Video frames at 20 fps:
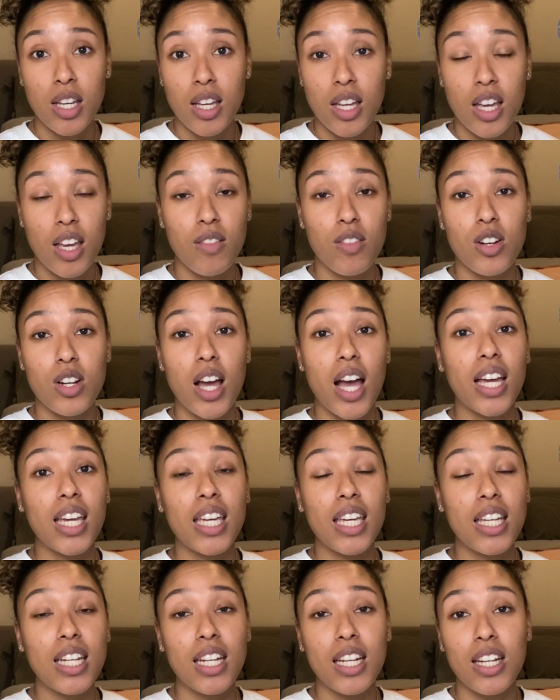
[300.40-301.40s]
If you're not
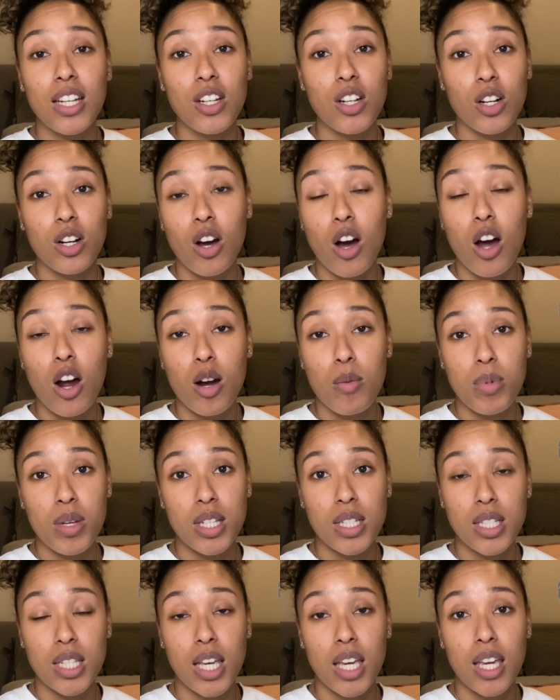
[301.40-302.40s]
eating your carb
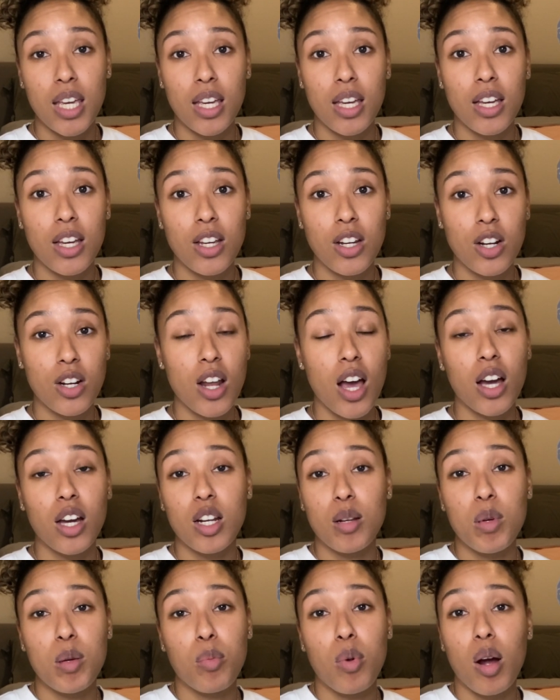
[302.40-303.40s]
intake, you're not
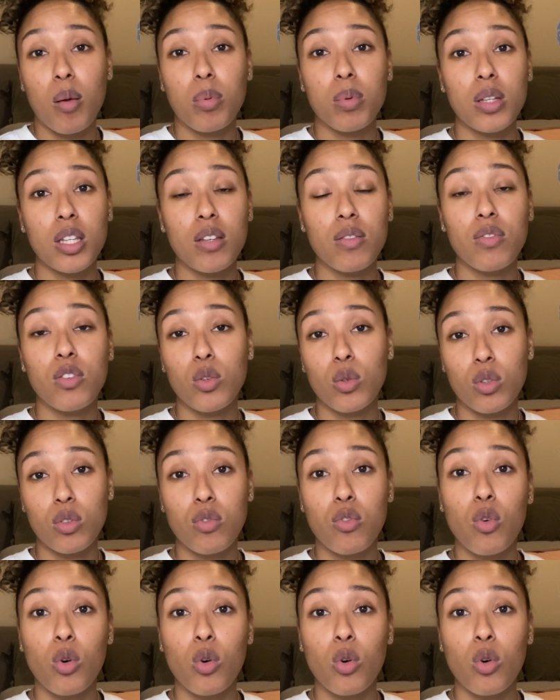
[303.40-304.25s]
going to be properly fueled for